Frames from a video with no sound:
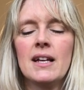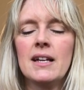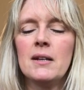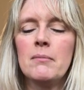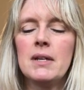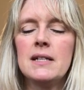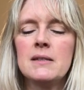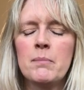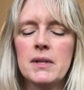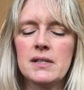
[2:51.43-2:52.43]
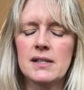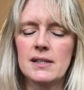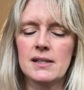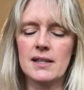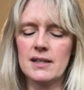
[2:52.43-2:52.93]
it means
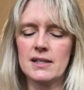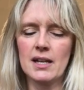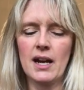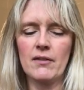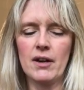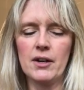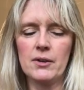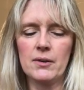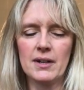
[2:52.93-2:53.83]
business in the tarot,